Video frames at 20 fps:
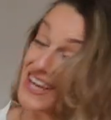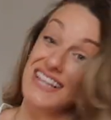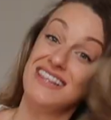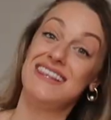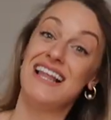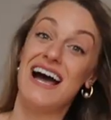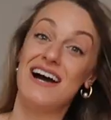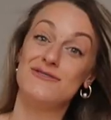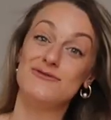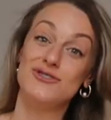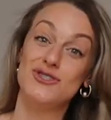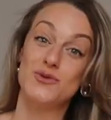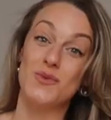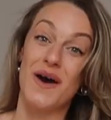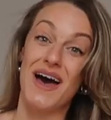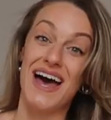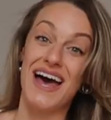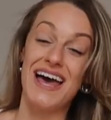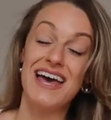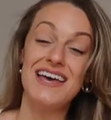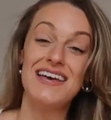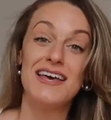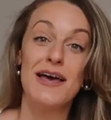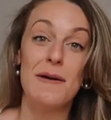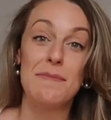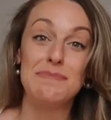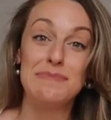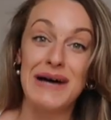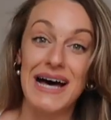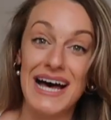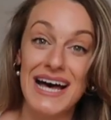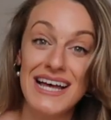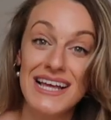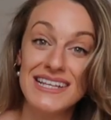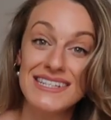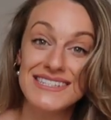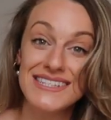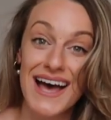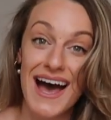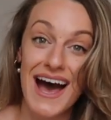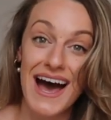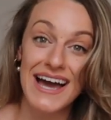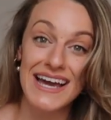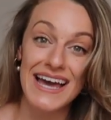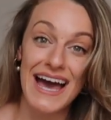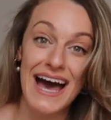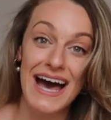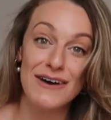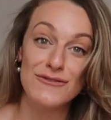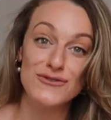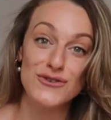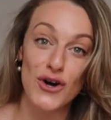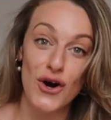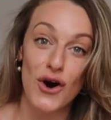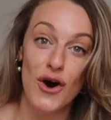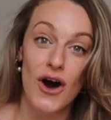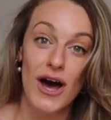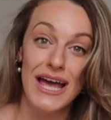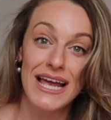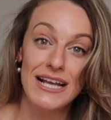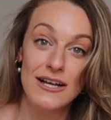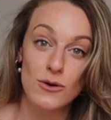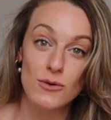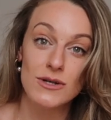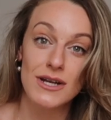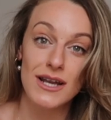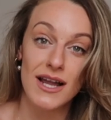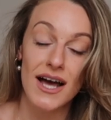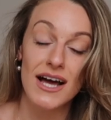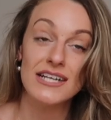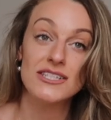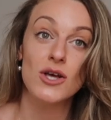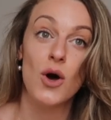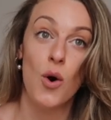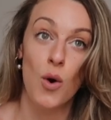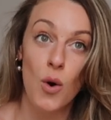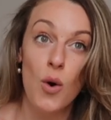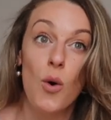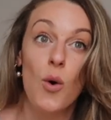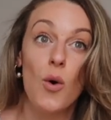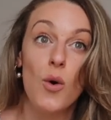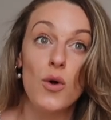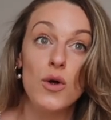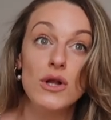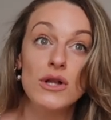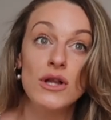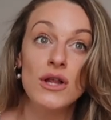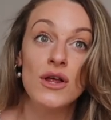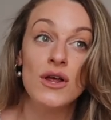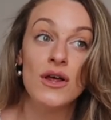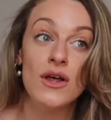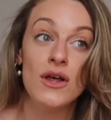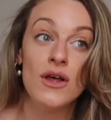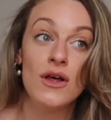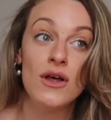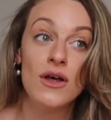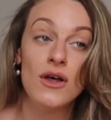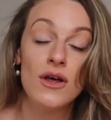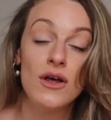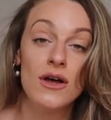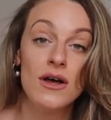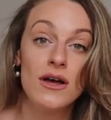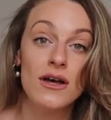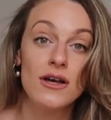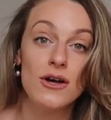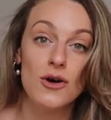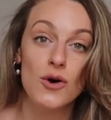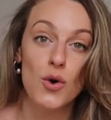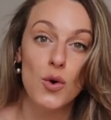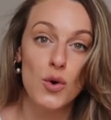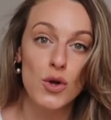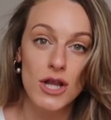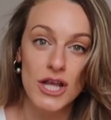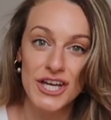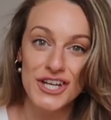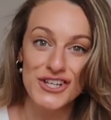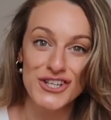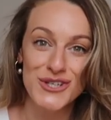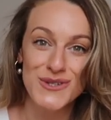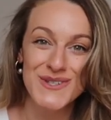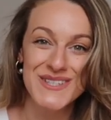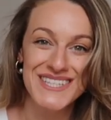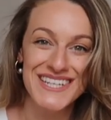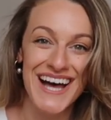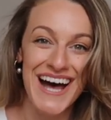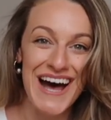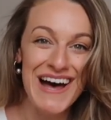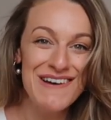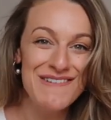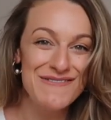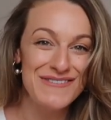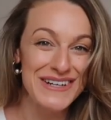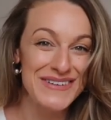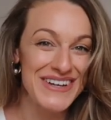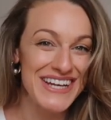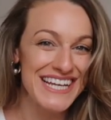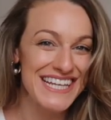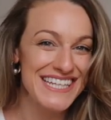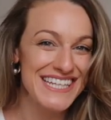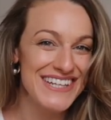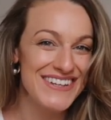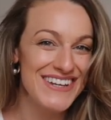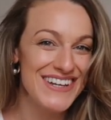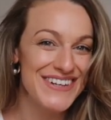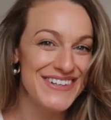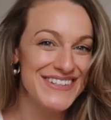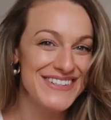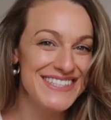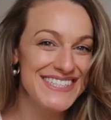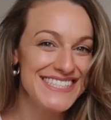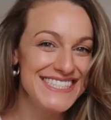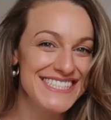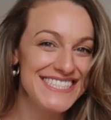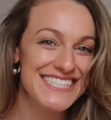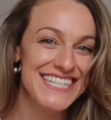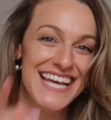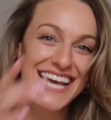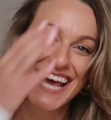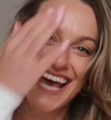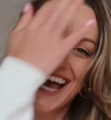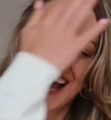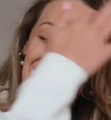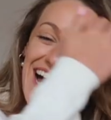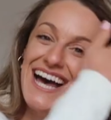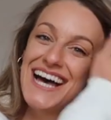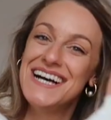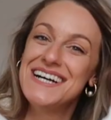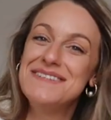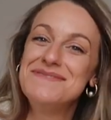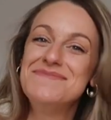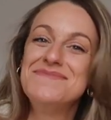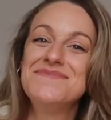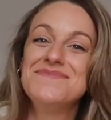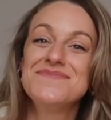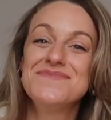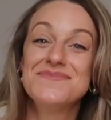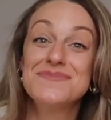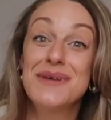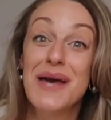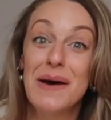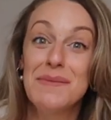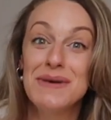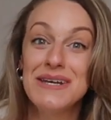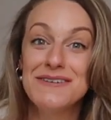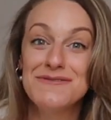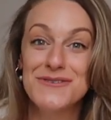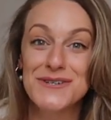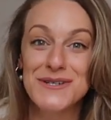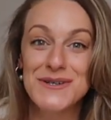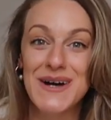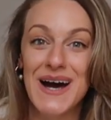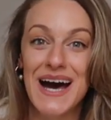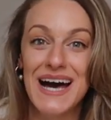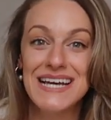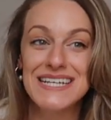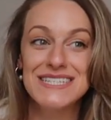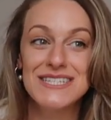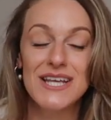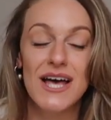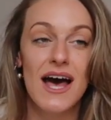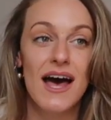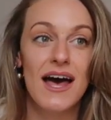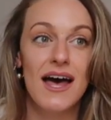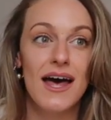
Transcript: loungewear, but I have got a Lorna Luxe haul, all her new stuff from her new launch, coming for you guys.